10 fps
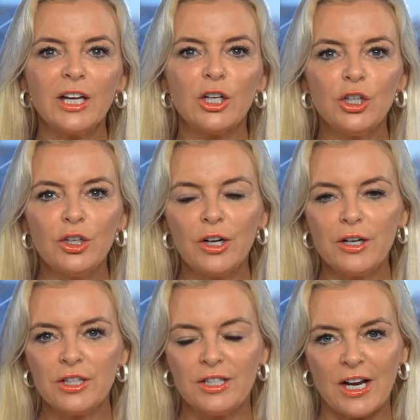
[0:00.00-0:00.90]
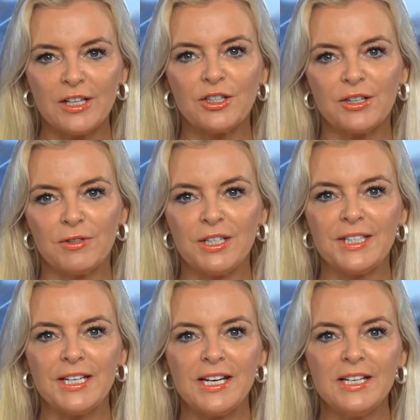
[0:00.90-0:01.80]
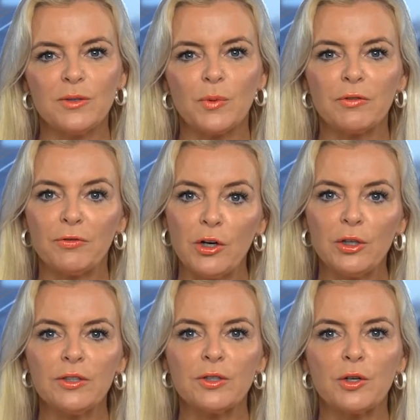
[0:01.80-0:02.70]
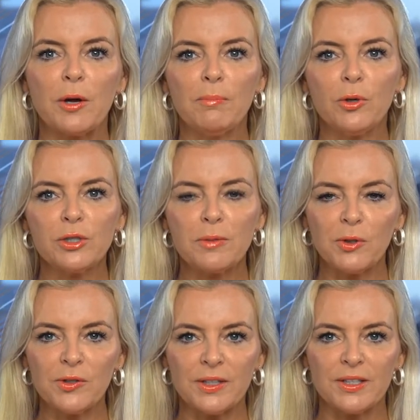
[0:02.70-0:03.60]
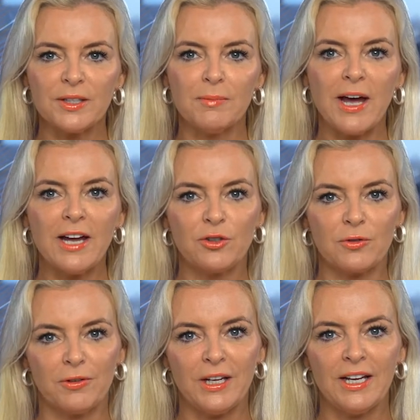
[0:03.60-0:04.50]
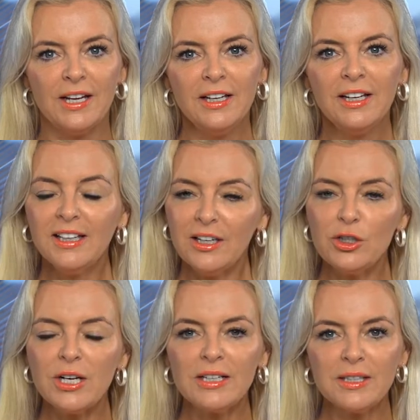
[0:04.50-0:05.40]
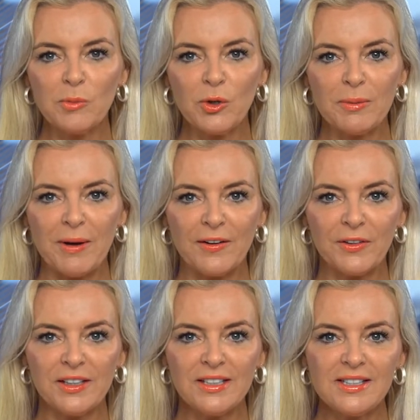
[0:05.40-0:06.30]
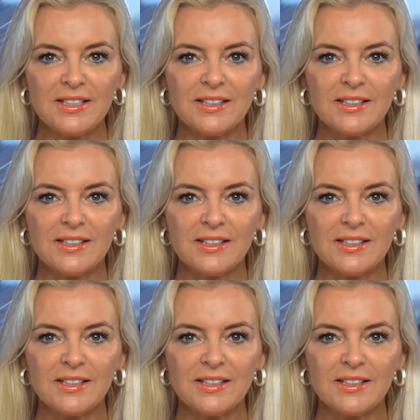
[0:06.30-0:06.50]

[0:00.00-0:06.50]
neurodegenerative disease with a focus on multiple system atrophy. Can you tell us more about this?